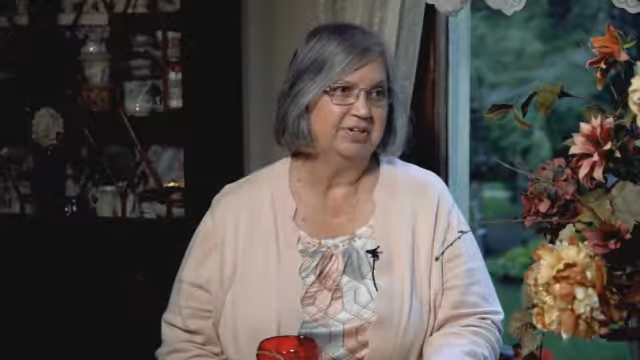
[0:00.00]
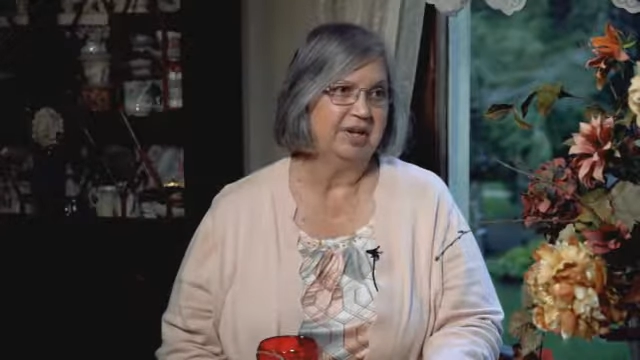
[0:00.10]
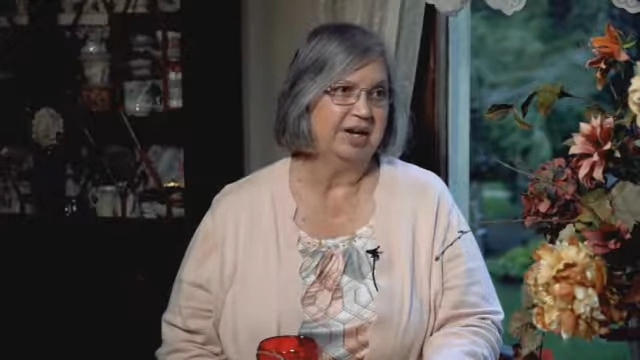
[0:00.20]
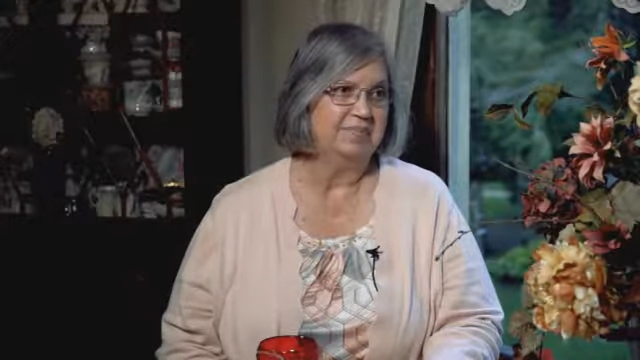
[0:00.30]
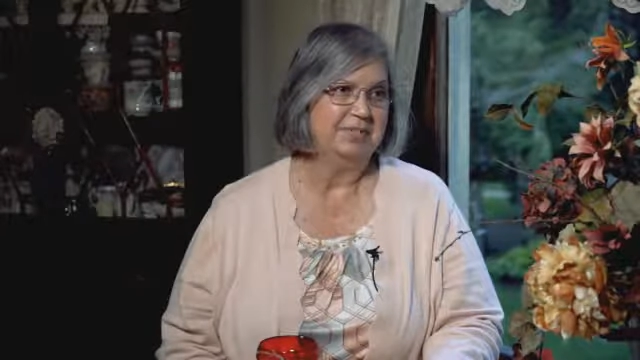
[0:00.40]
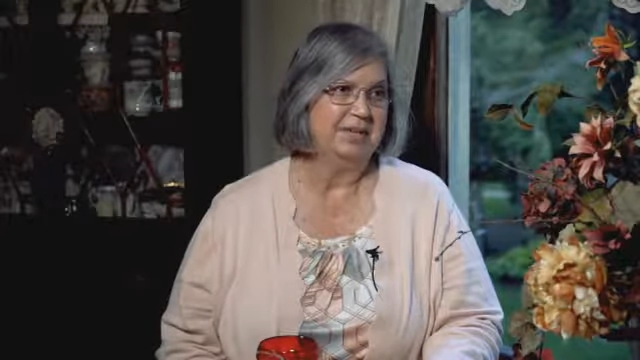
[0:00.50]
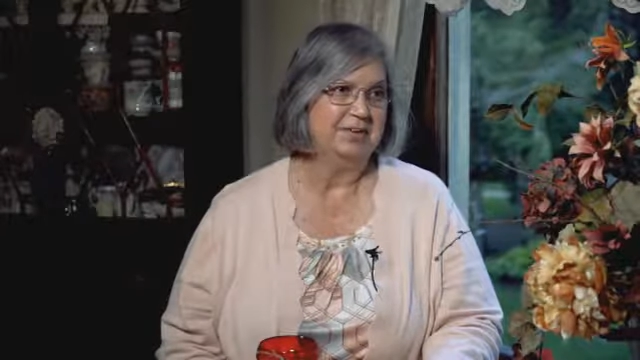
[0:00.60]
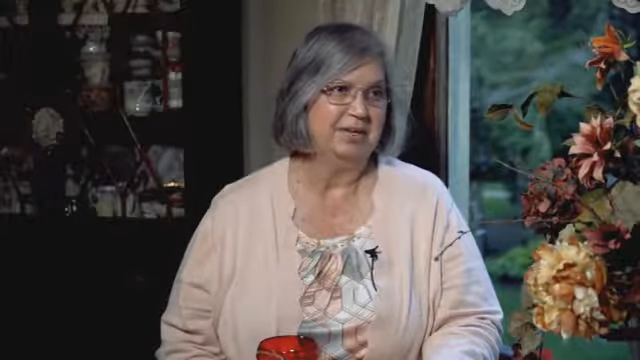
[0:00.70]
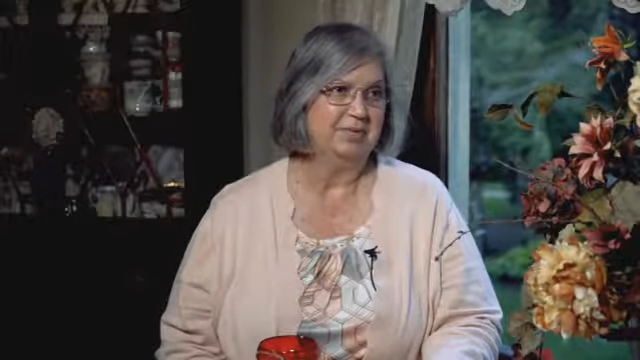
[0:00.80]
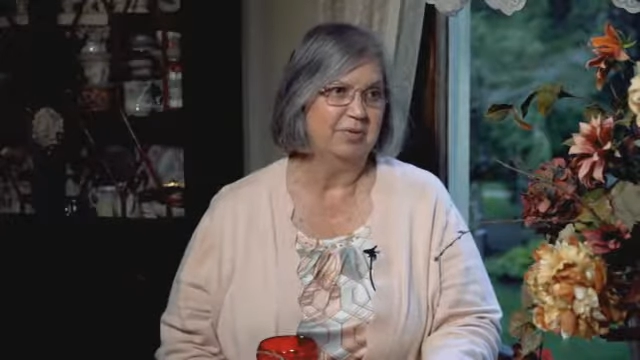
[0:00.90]
shop
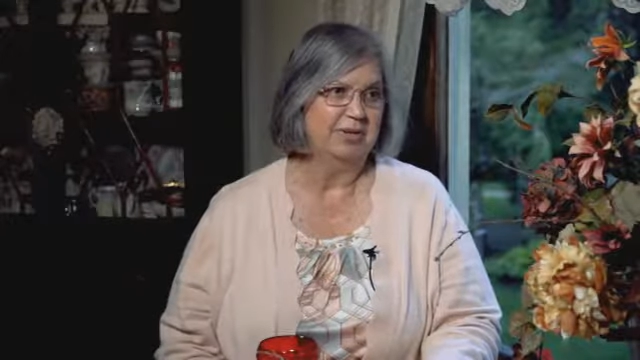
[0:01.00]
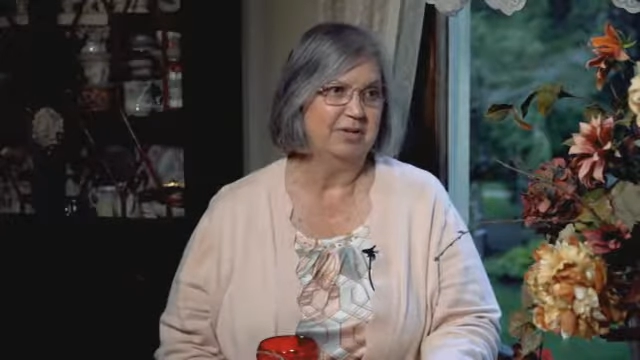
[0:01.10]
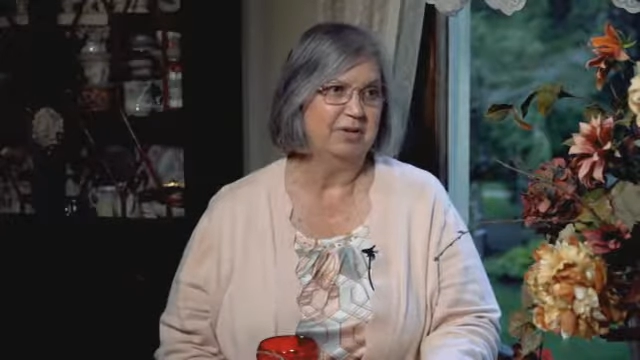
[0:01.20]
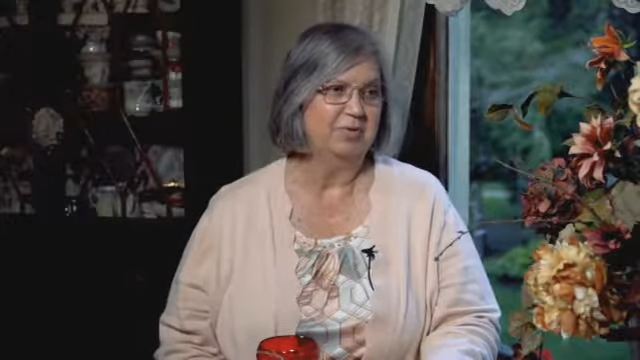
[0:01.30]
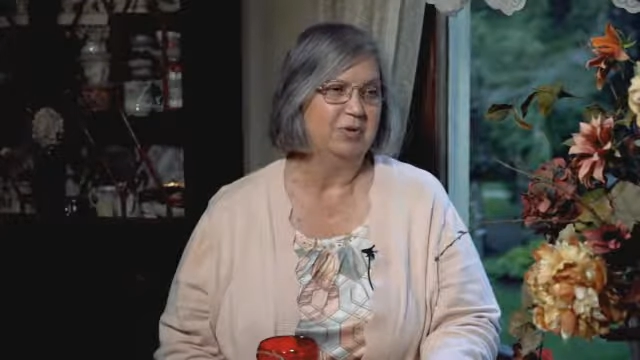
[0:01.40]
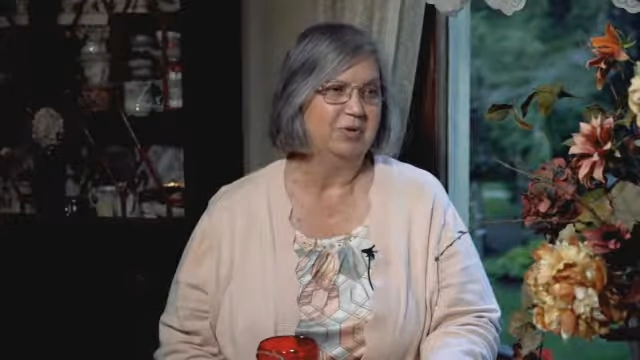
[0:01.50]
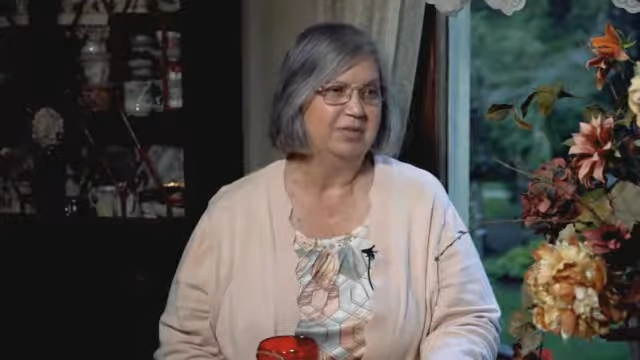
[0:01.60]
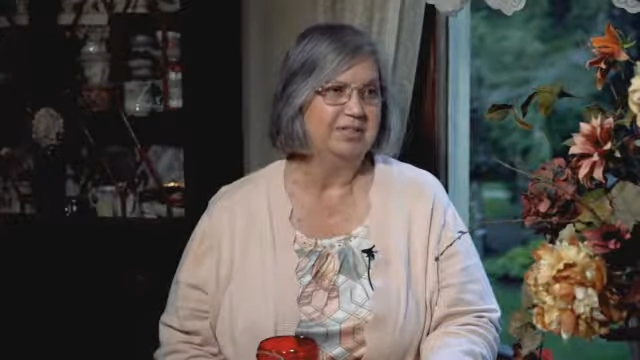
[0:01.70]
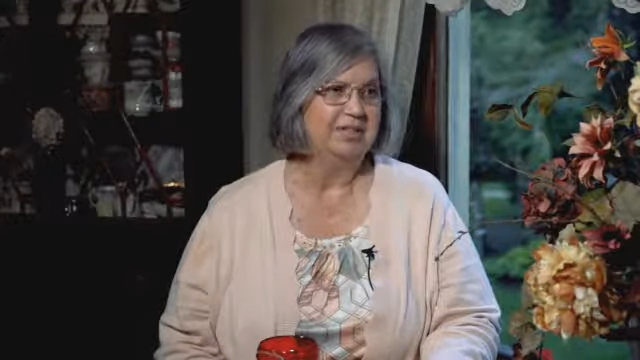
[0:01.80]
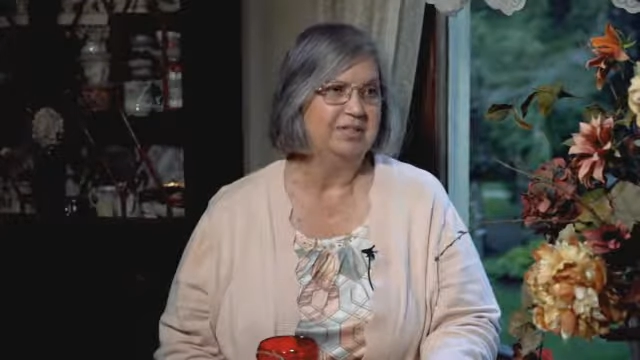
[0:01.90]
Saturday morning at
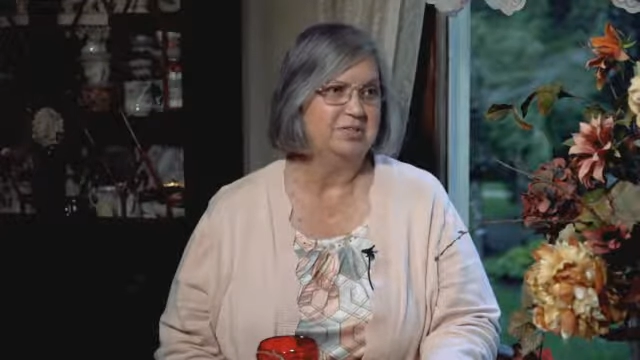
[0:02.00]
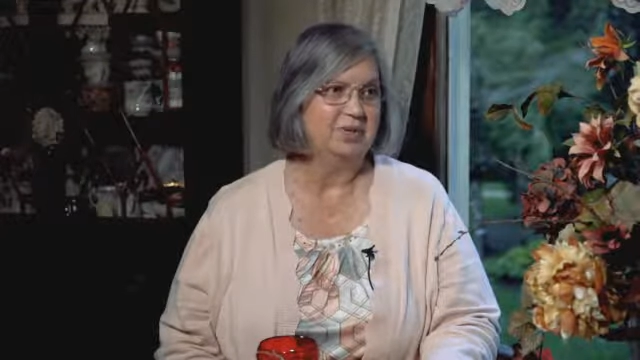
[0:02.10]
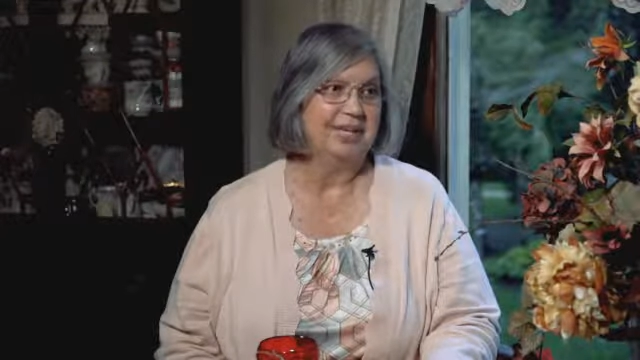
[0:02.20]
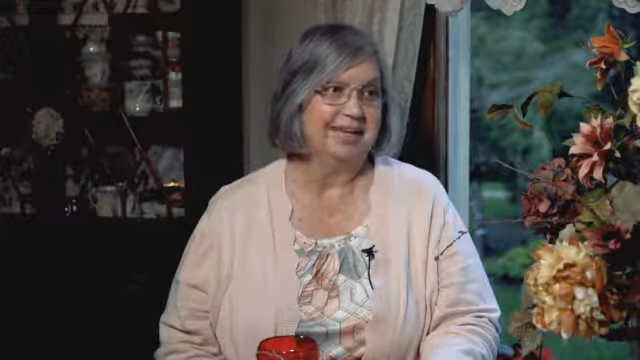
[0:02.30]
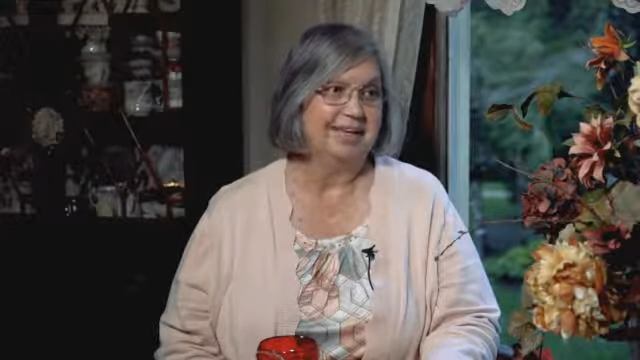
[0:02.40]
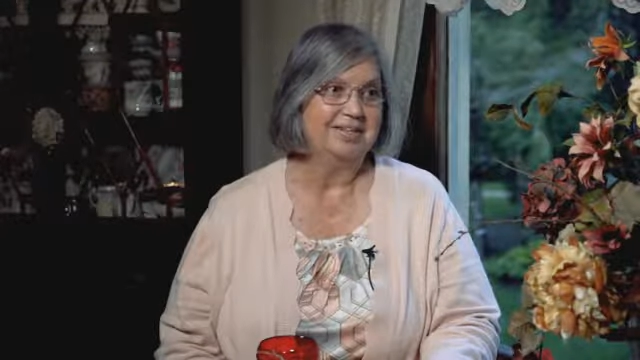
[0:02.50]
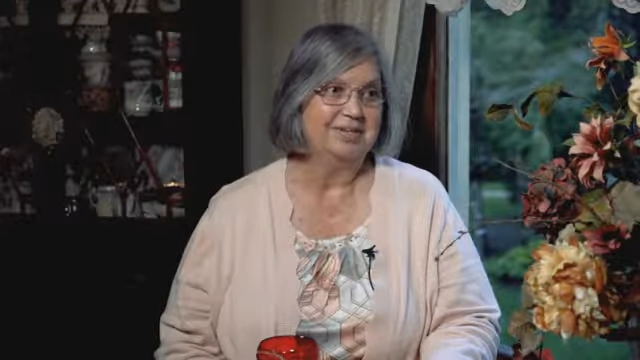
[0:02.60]
Homegirls, as well as